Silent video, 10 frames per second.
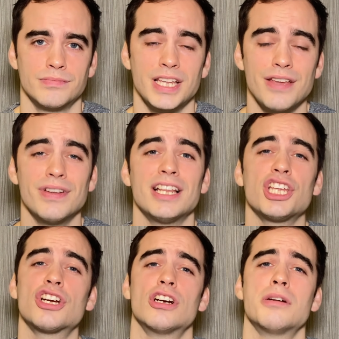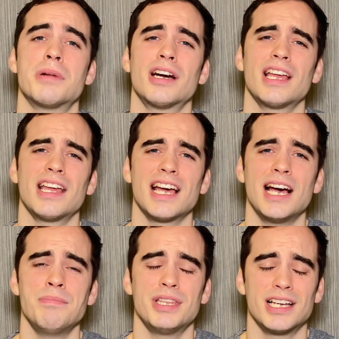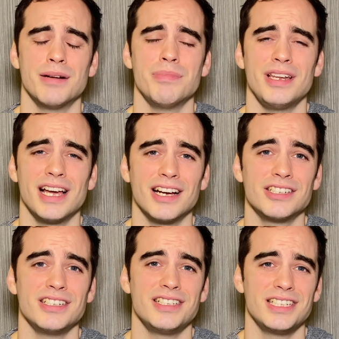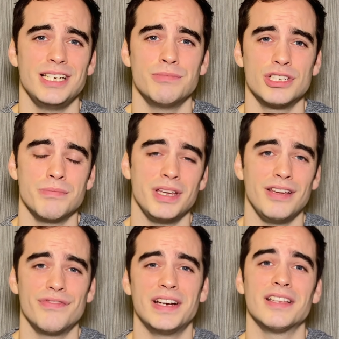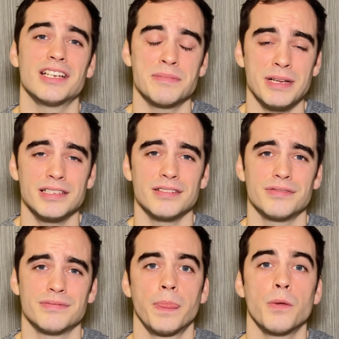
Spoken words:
Even at the current market cap, the company actually seems to me fairly expensive.